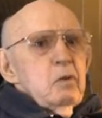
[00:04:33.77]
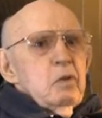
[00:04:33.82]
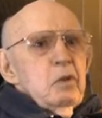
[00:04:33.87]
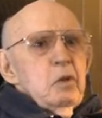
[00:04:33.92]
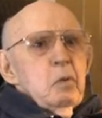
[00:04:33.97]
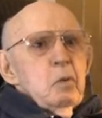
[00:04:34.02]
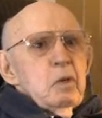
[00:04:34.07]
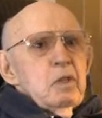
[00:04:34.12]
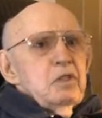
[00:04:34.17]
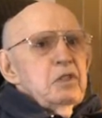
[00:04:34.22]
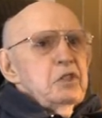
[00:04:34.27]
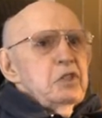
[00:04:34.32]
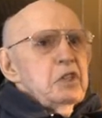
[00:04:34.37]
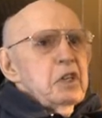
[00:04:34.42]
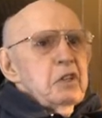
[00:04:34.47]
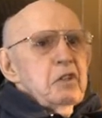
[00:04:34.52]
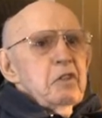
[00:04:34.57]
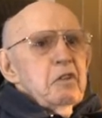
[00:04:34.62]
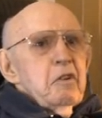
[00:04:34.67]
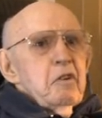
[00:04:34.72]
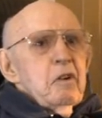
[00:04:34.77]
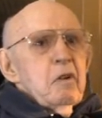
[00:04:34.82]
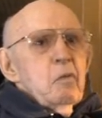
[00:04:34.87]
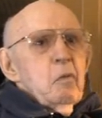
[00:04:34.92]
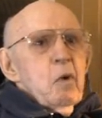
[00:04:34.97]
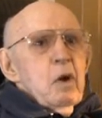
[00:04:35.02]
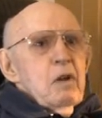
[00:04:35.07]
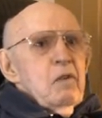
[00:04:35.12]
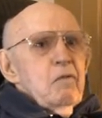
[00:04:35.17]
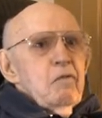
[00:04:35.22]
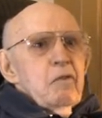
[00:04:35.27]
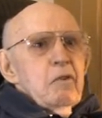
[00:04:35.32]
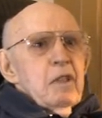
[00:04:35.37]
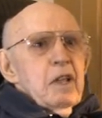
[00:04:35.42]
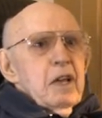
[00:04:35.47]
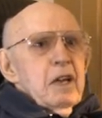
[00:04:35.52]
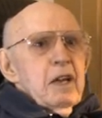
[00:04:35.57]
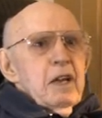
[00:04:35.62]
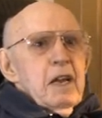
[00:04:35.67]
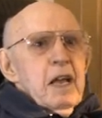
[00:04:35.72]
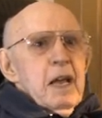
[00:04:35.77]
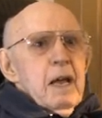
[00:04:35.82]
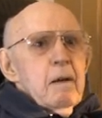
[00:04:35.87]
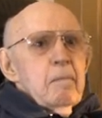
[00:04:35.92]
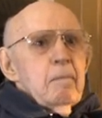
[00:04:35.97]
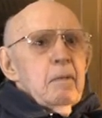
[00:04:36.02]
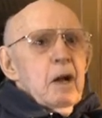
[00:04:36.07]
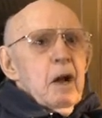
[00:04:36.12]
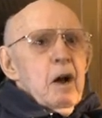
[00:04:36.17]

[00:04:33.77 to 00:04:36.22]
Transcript: You would sit there and wait for that damn